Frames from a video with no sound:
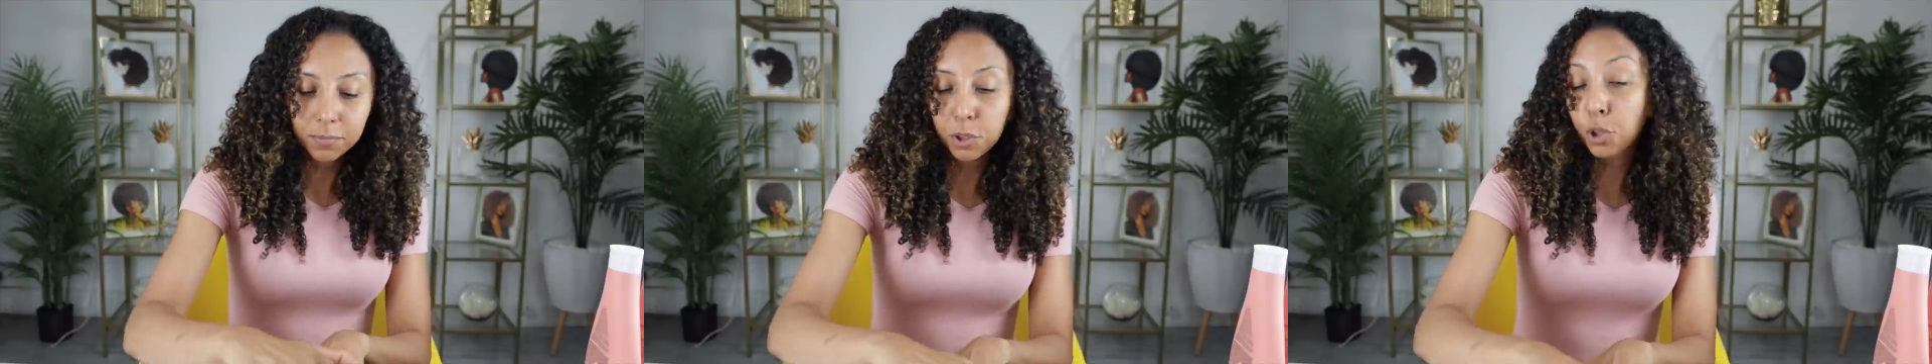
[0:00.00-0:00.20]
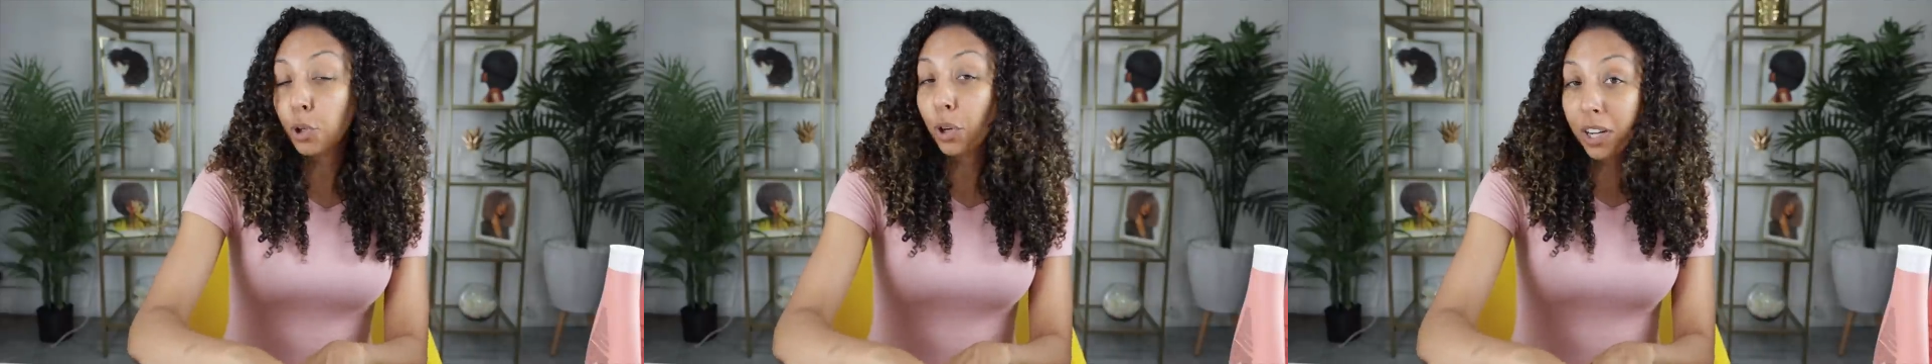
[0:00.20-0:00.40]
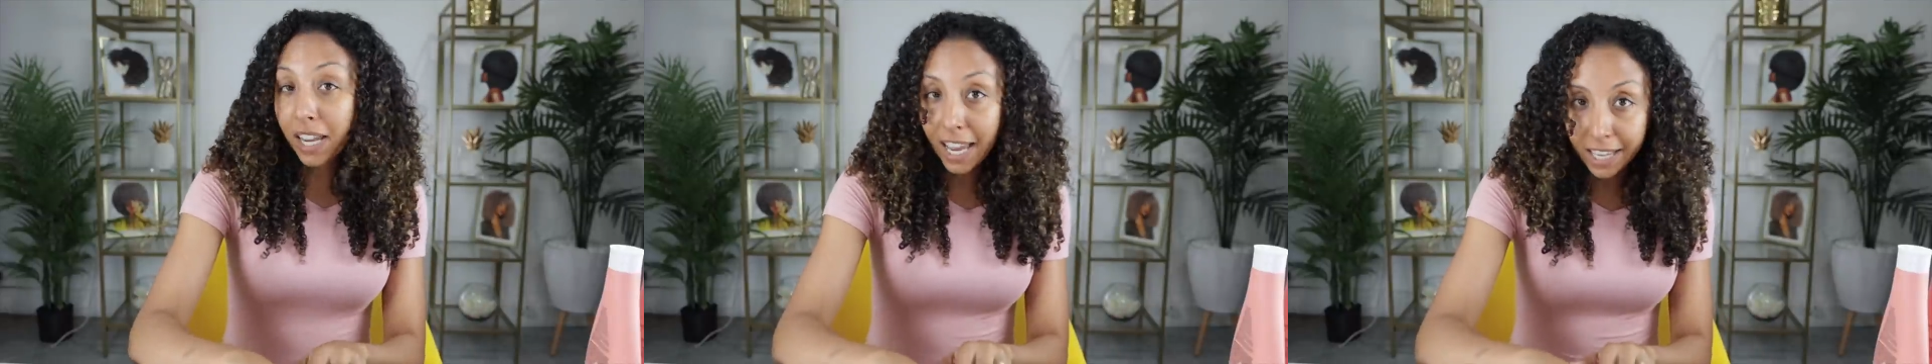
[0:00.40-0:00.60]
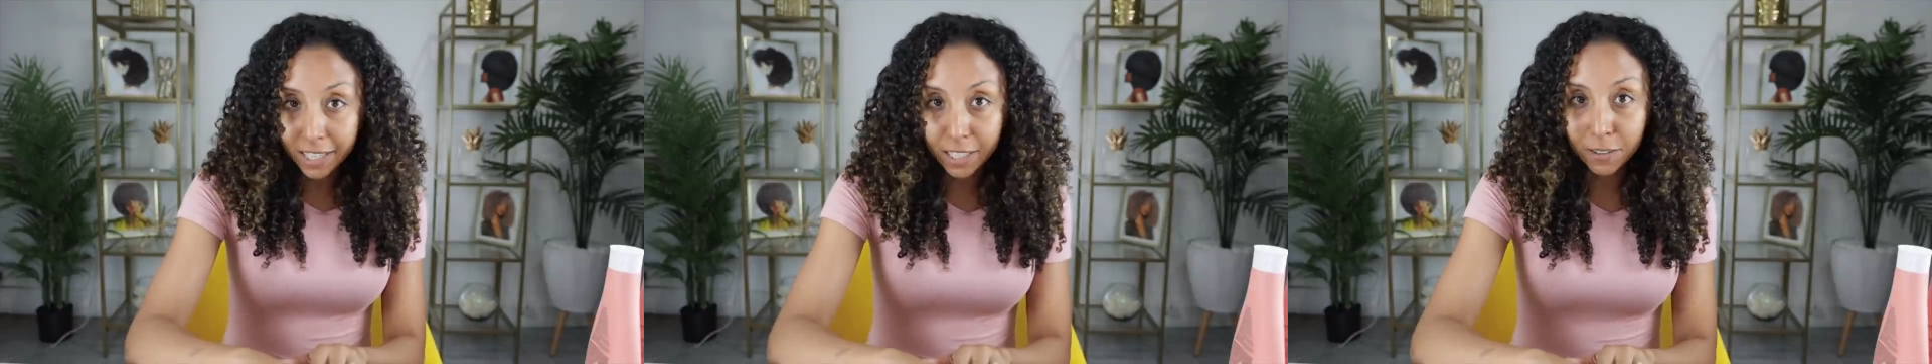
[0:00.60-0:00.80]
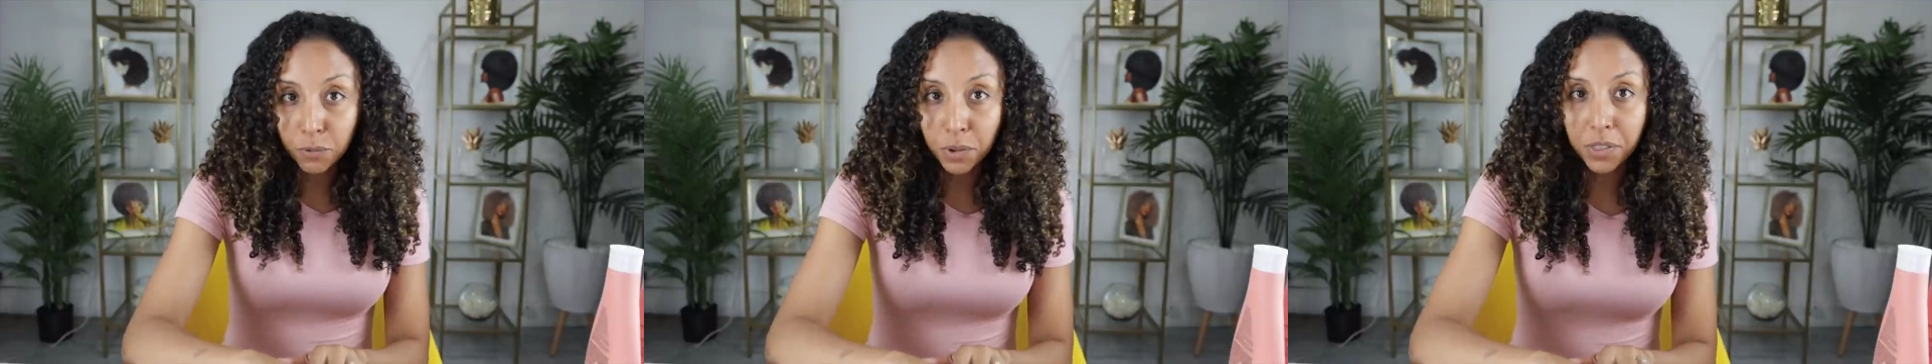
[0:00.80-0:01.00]

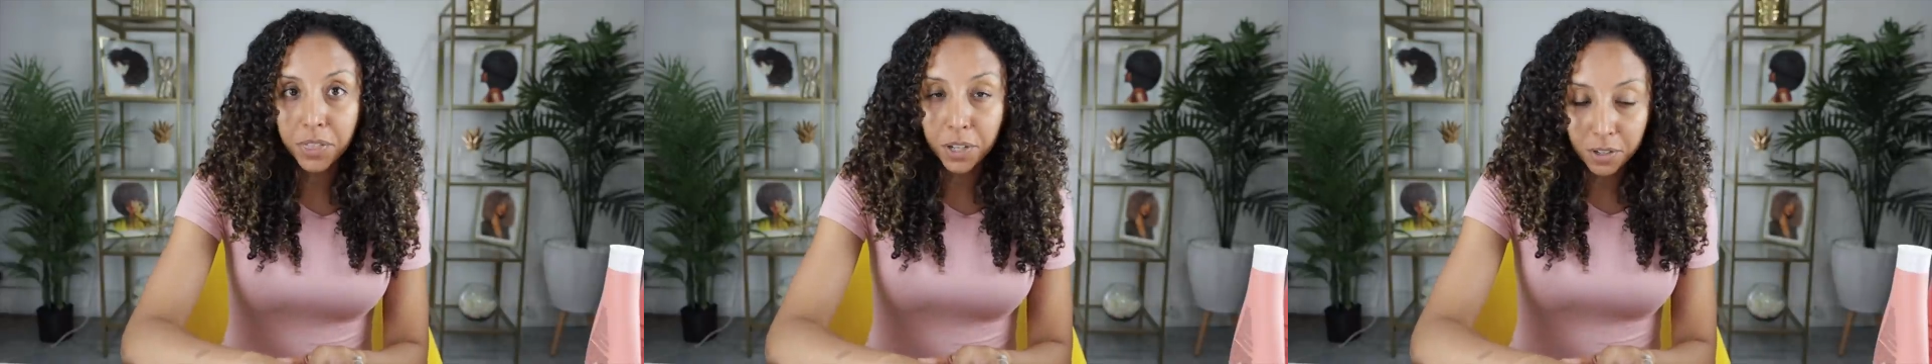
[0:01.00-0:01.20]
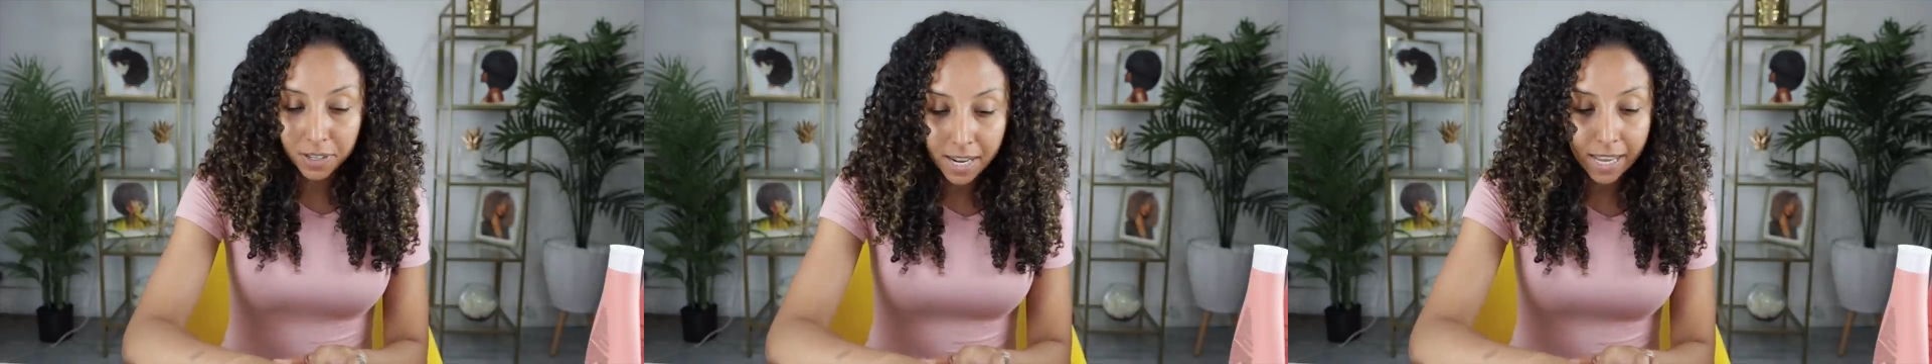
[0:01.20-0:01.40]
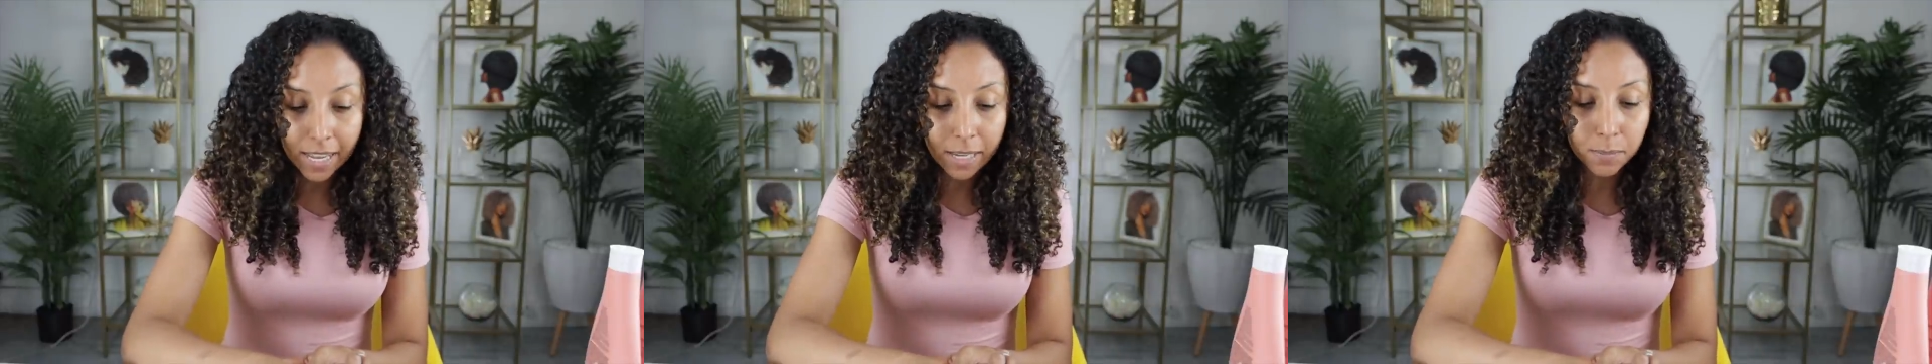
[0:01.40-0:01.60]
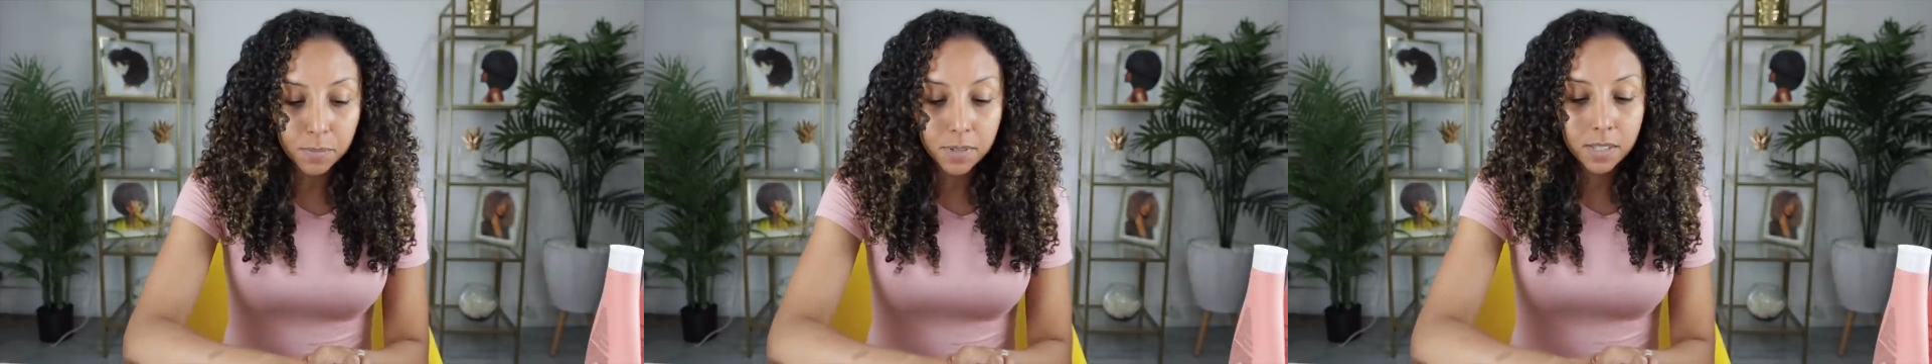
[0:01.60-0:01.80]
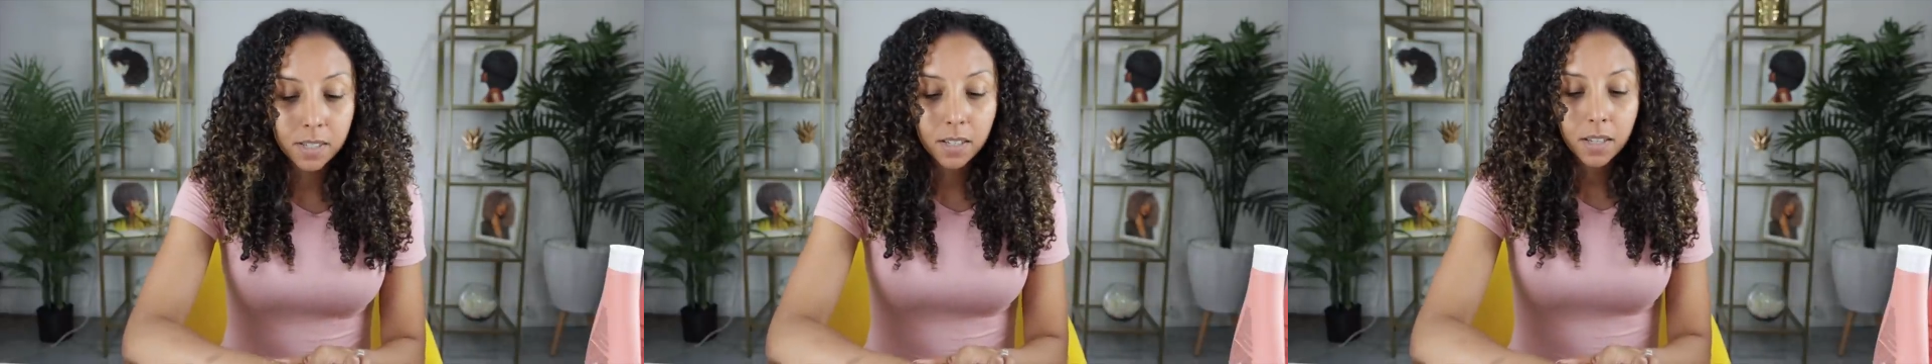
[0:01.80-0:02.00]
creative with their
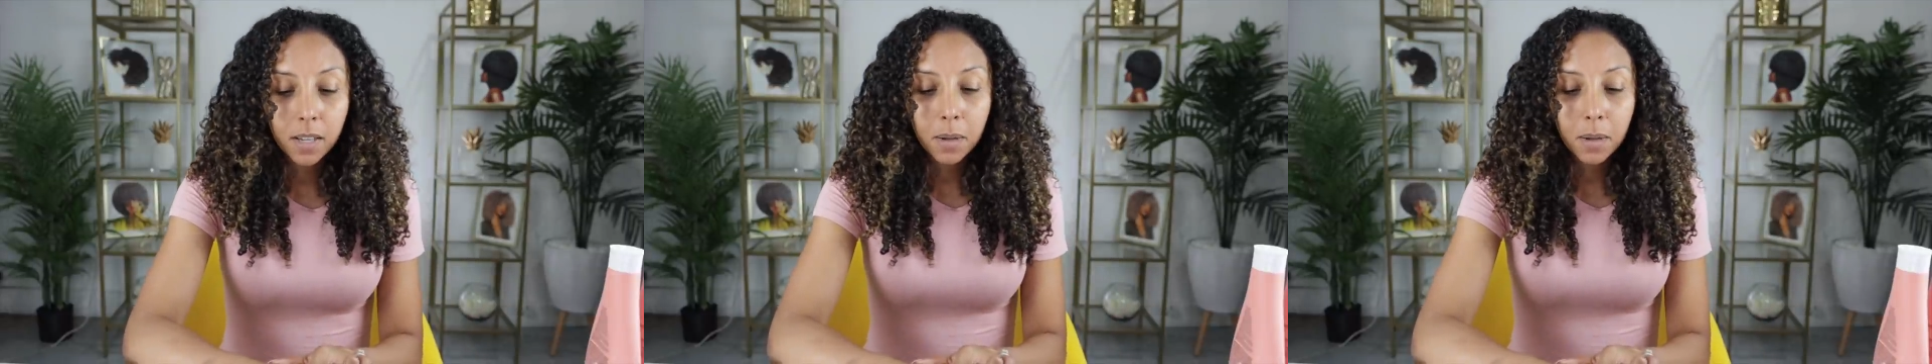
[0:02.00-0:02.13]
names,